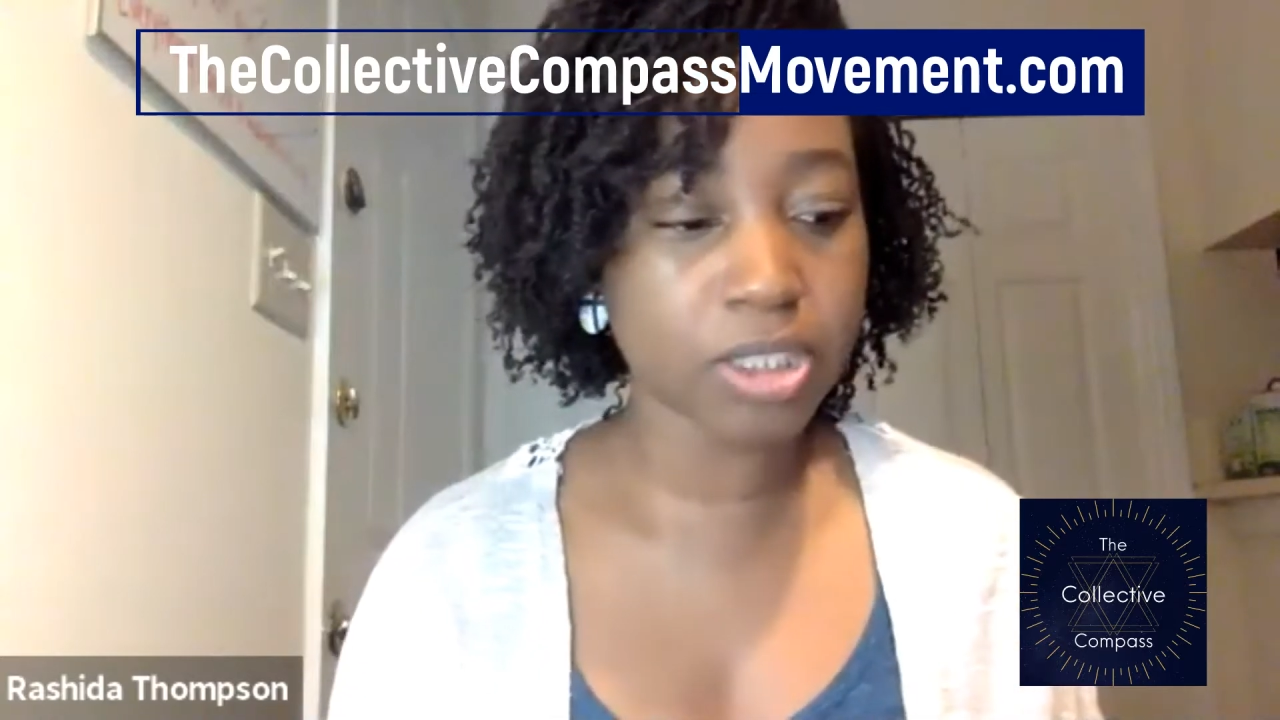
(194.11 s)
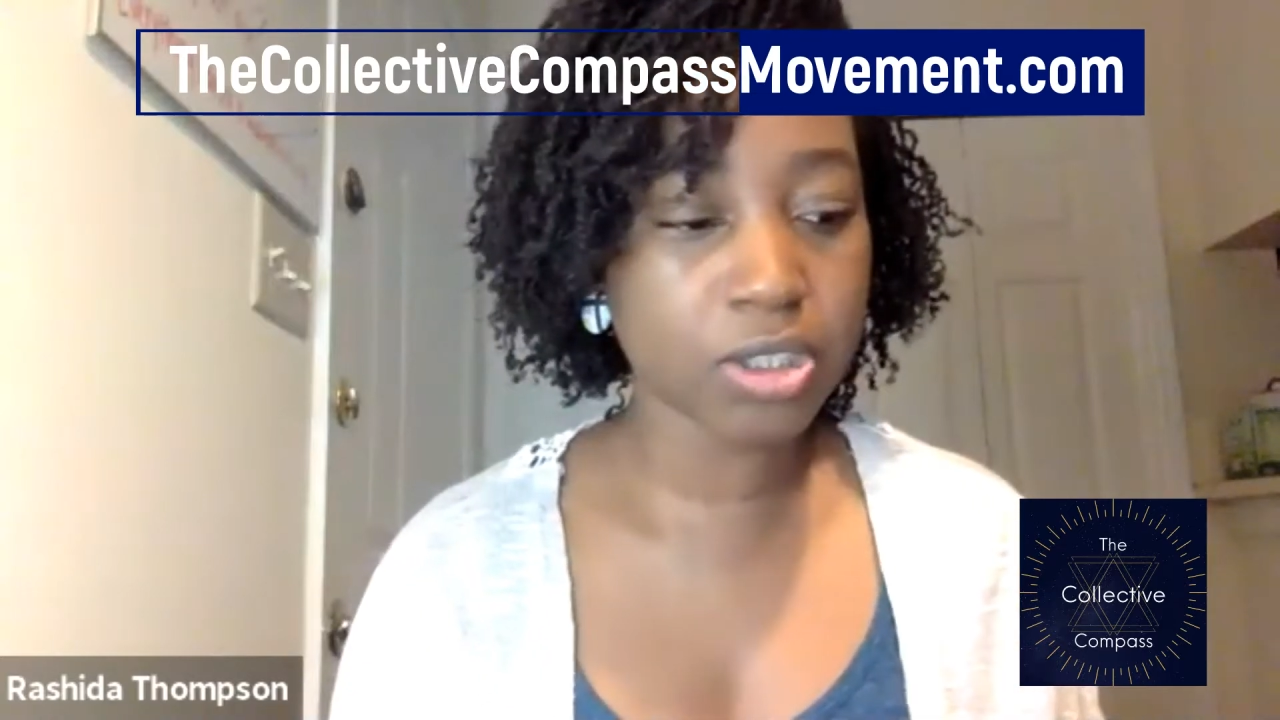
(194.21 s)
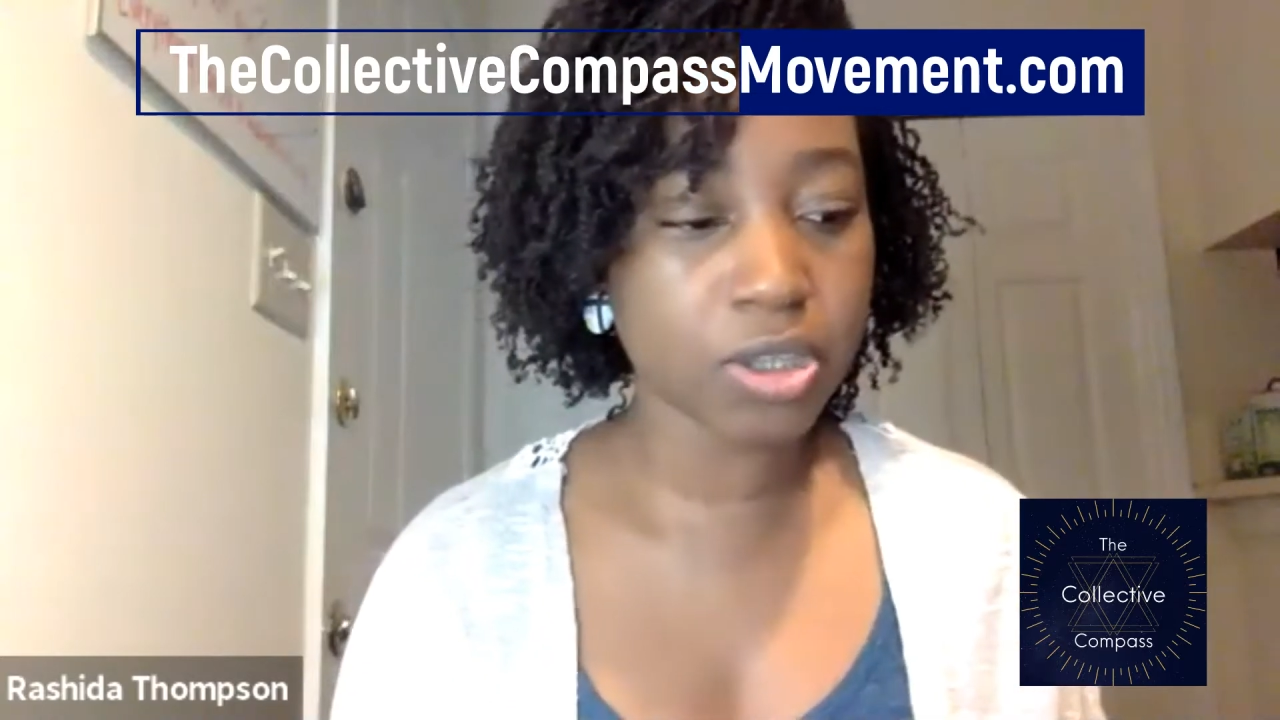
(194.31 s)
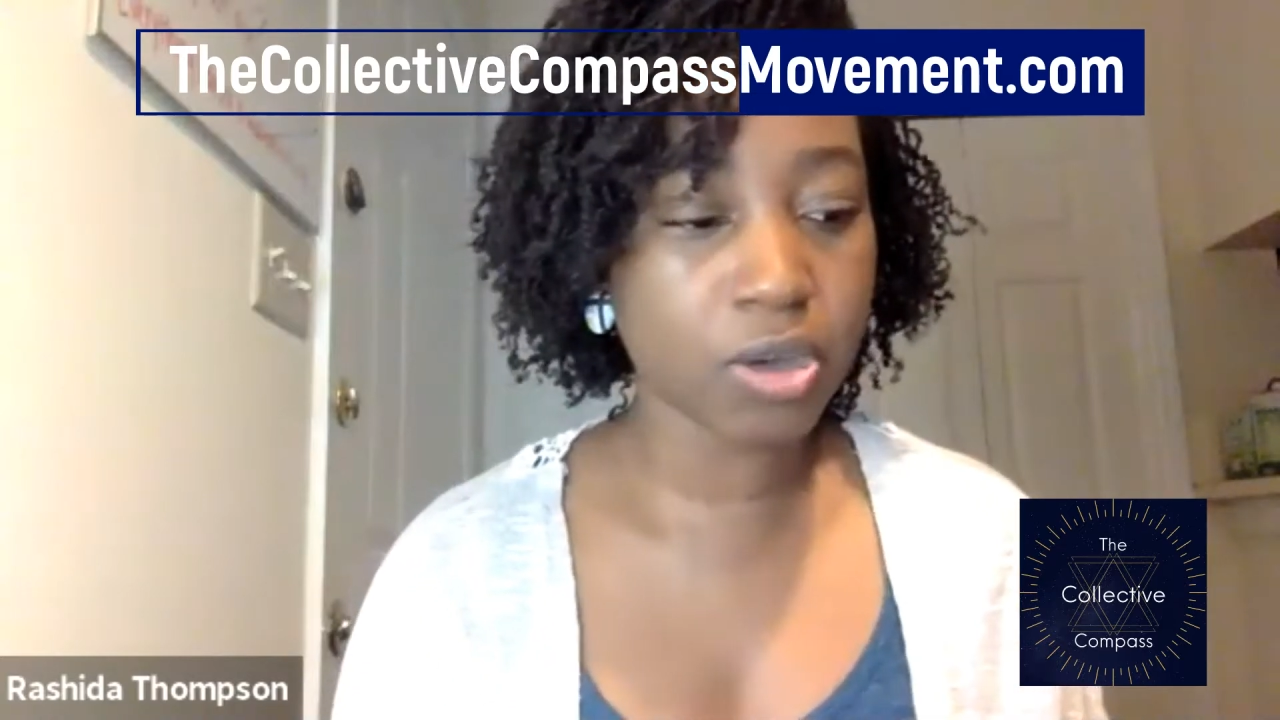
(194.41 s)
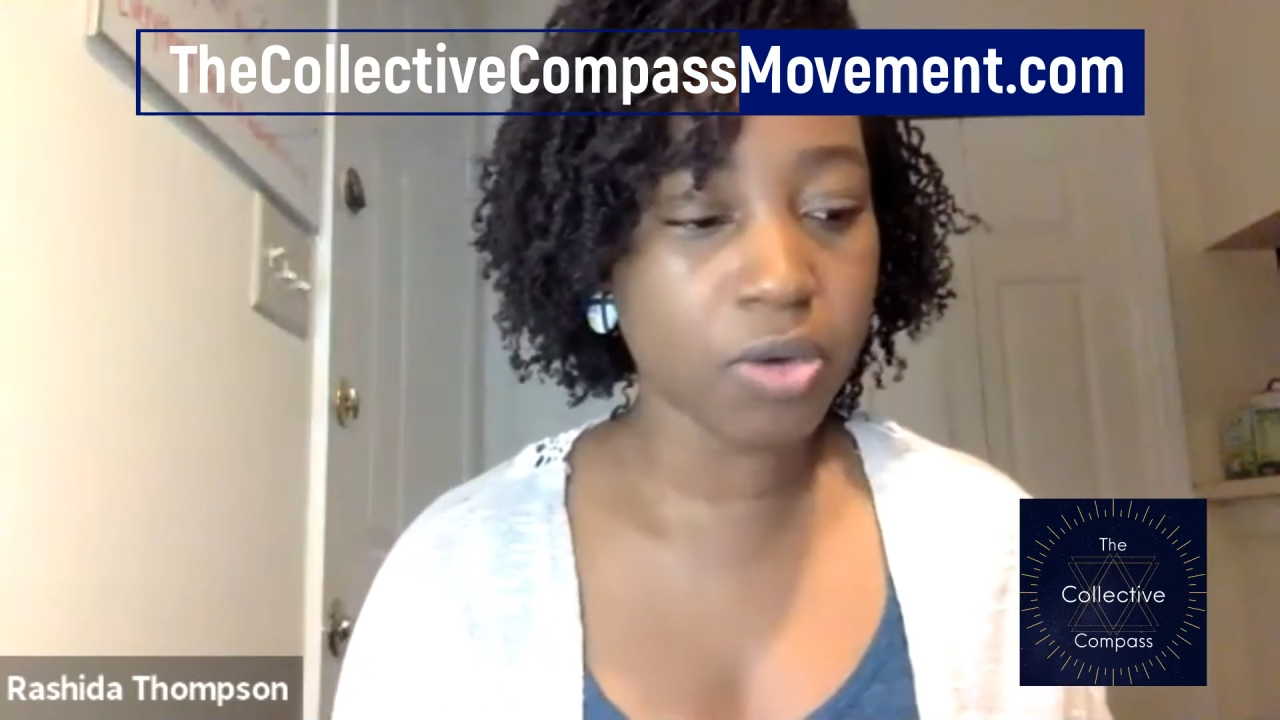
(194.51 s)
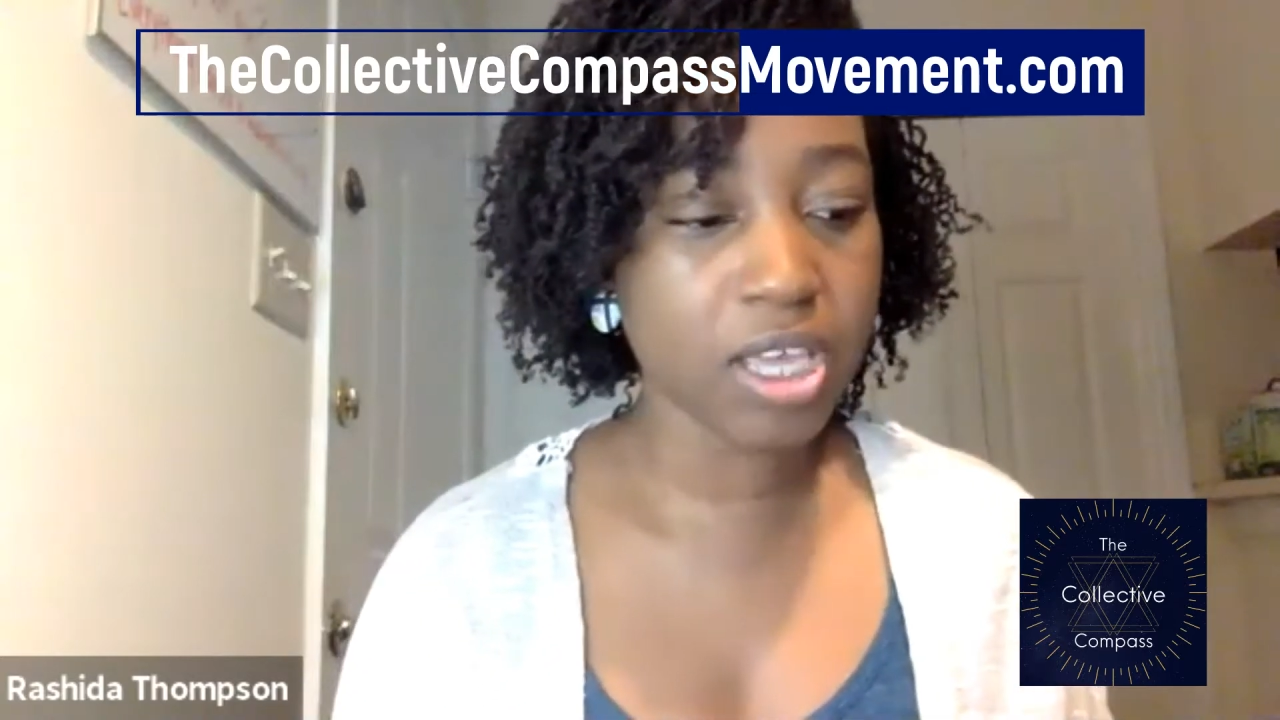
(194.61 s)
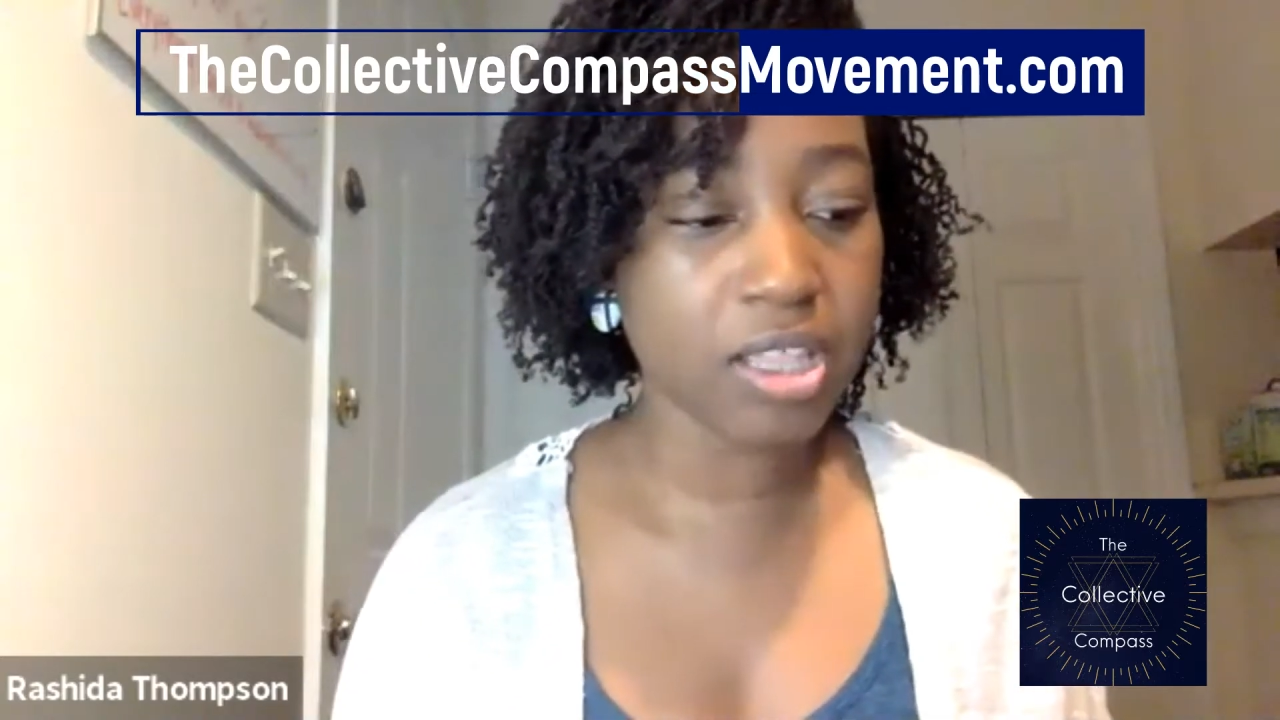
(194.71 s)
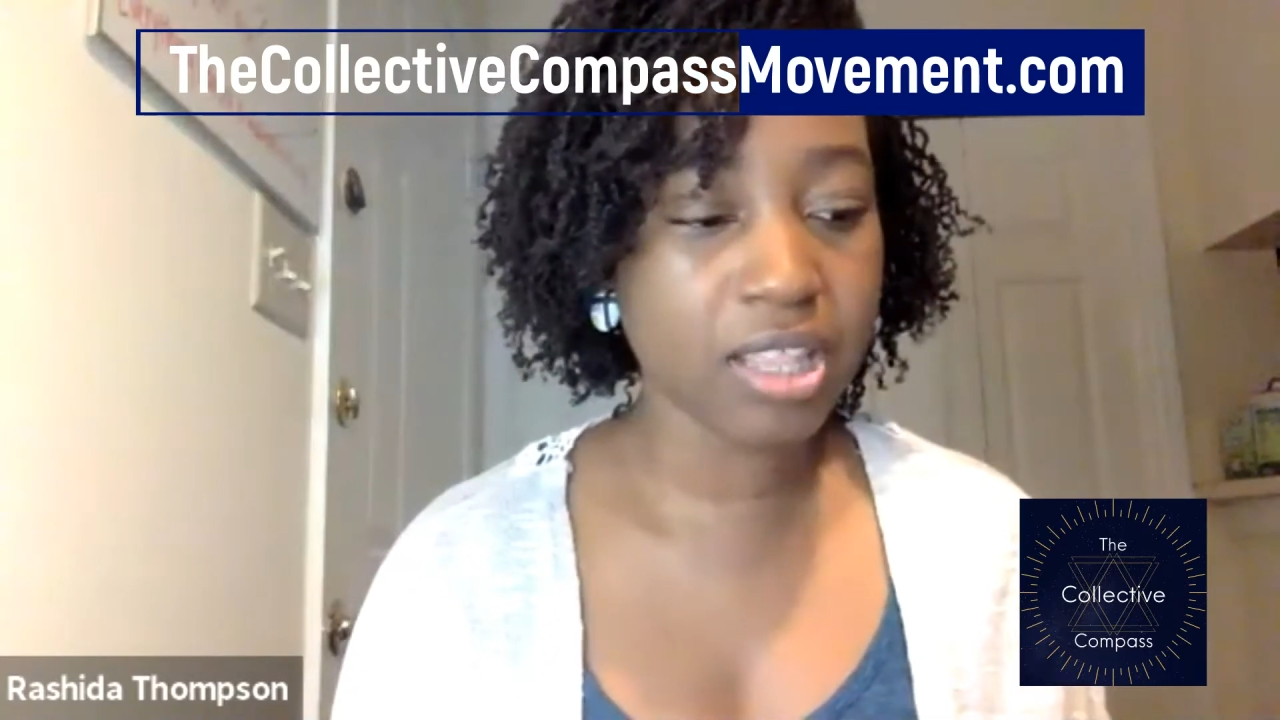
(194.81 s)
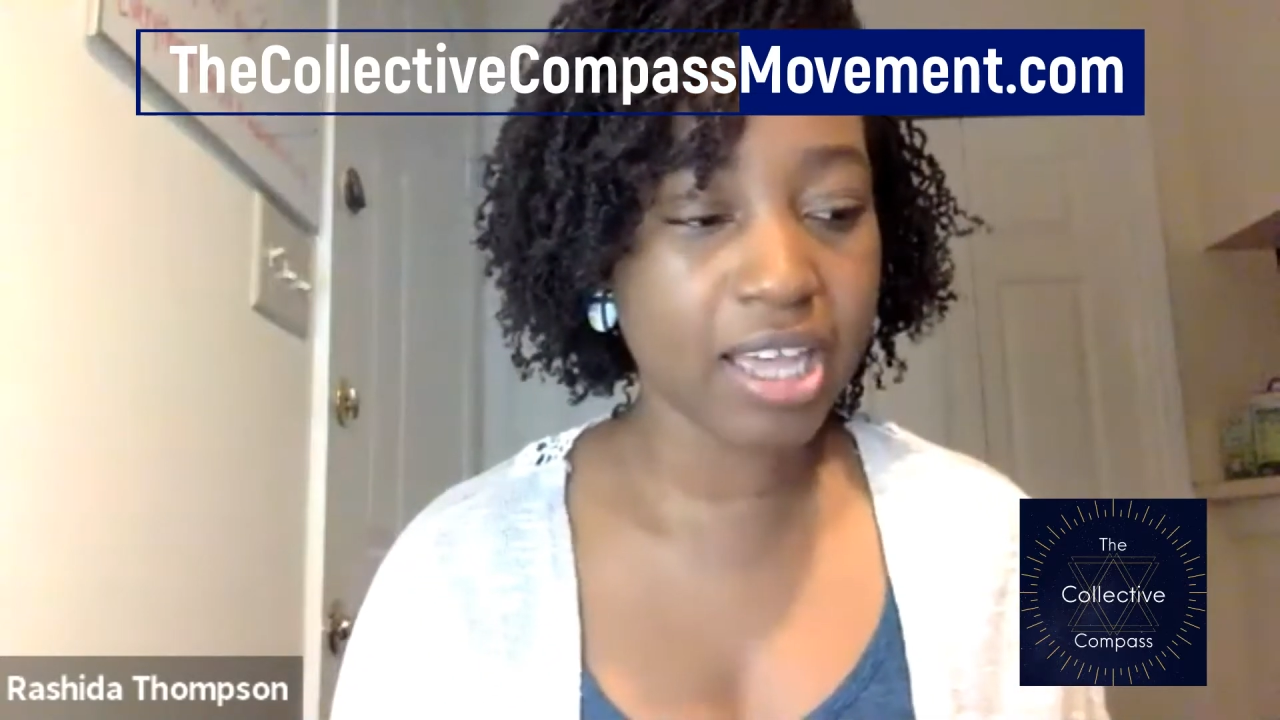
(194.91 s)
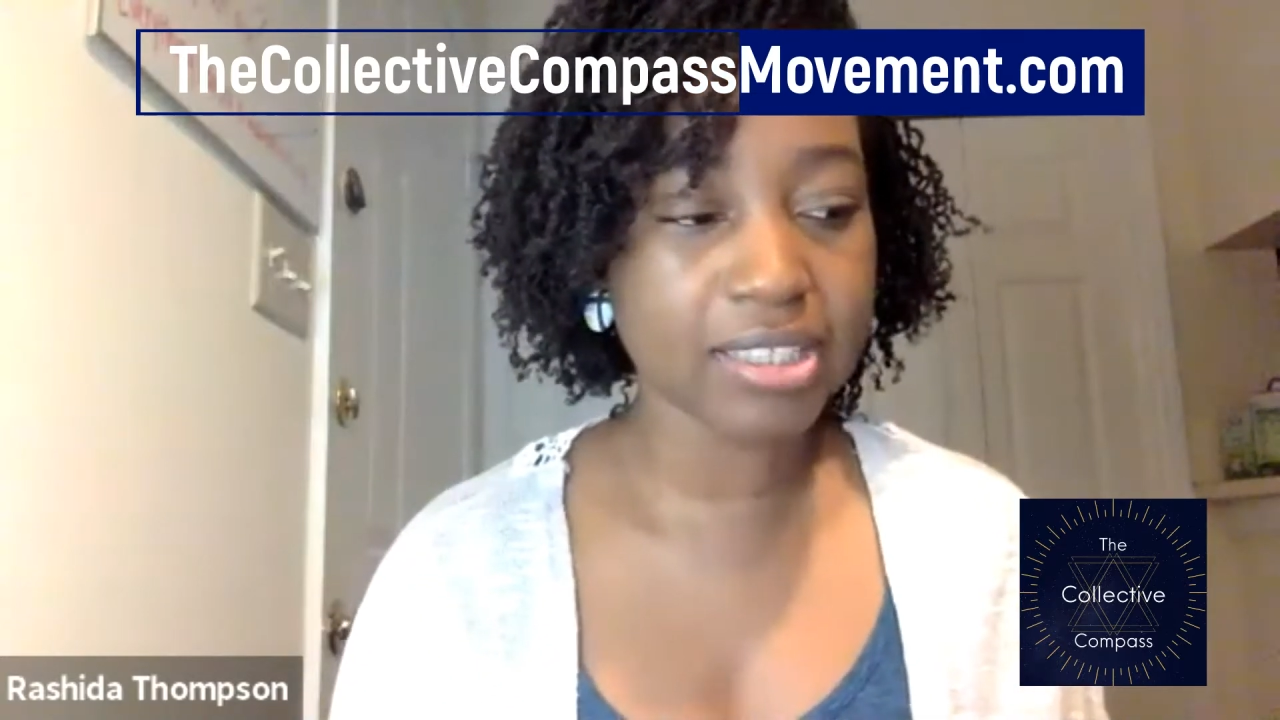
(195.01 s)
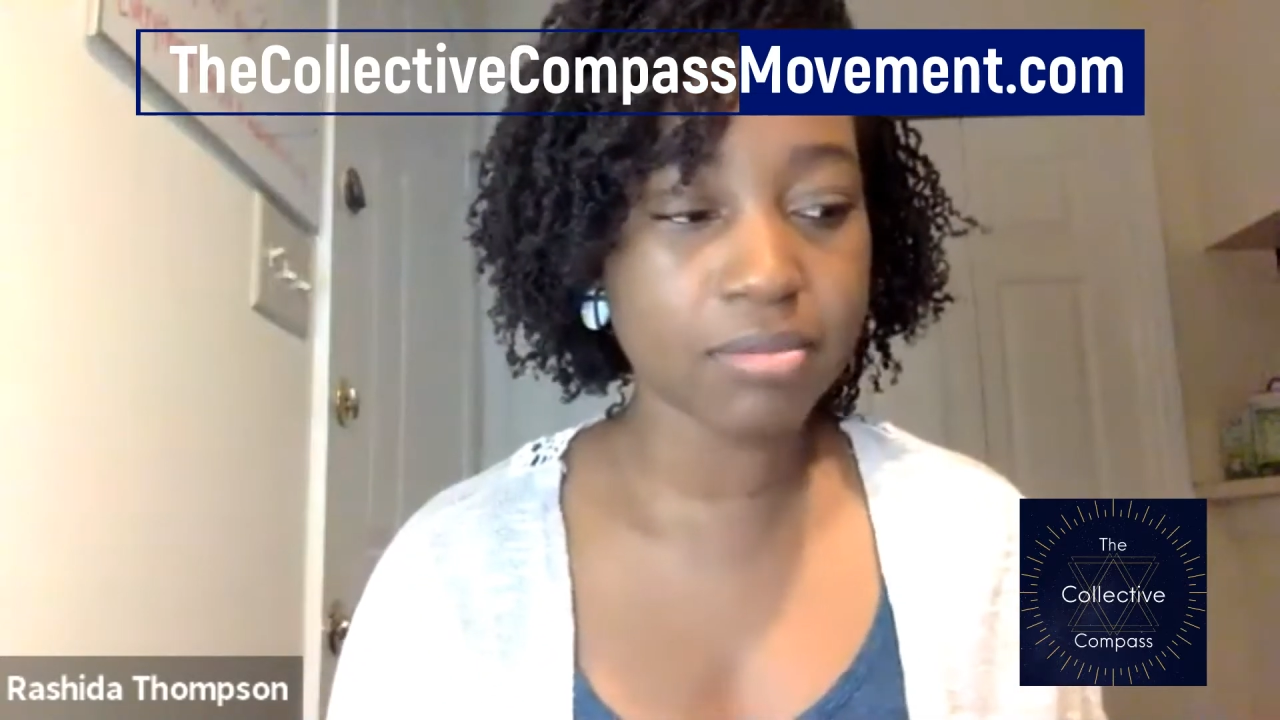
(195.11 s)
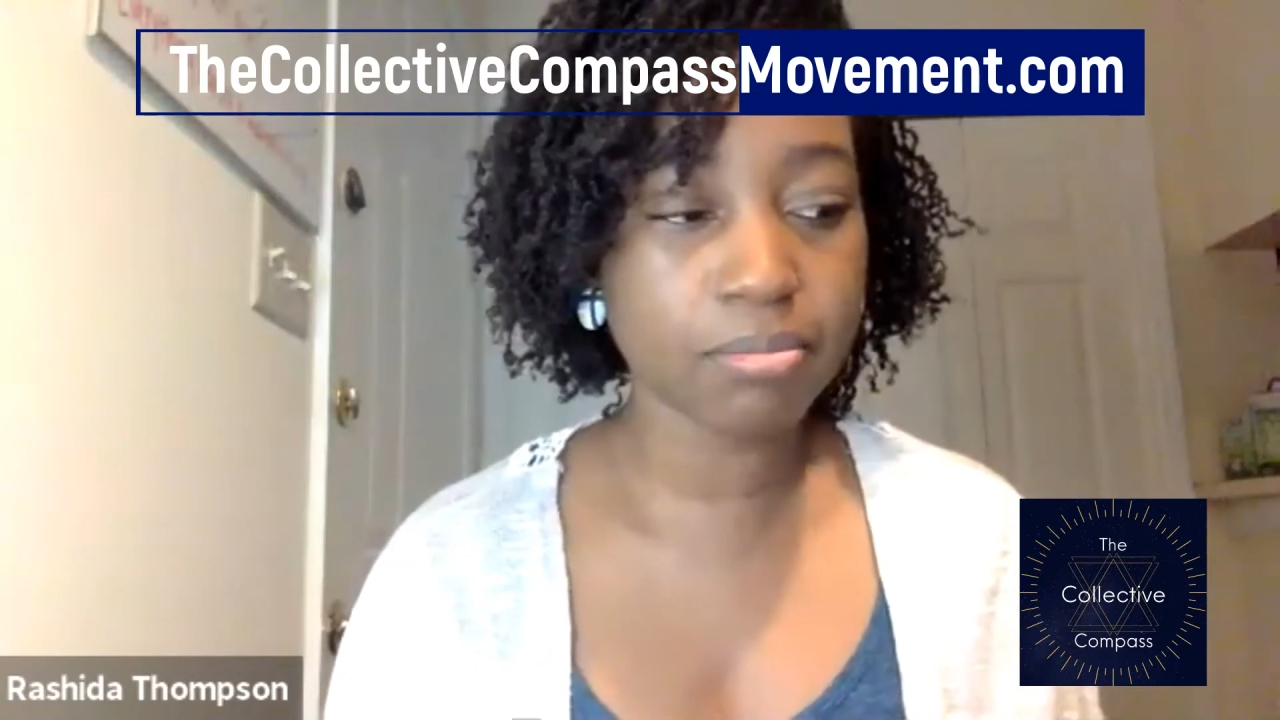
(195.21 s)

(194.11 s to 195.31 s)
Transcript: in that